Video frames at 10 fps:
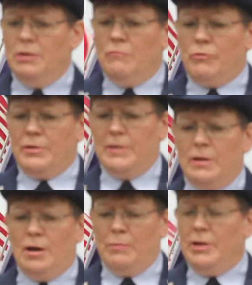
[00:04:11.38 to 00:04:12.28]
for
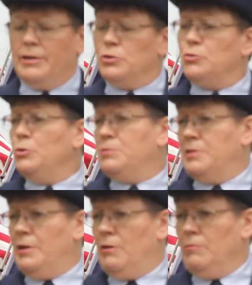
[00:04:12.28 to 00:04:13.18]
the American troops
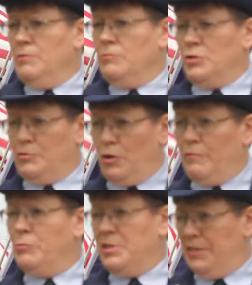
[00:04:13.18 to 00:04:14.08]
there,
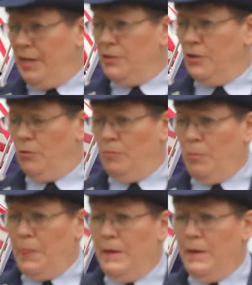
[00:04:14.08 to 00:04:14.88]
serving with NATO,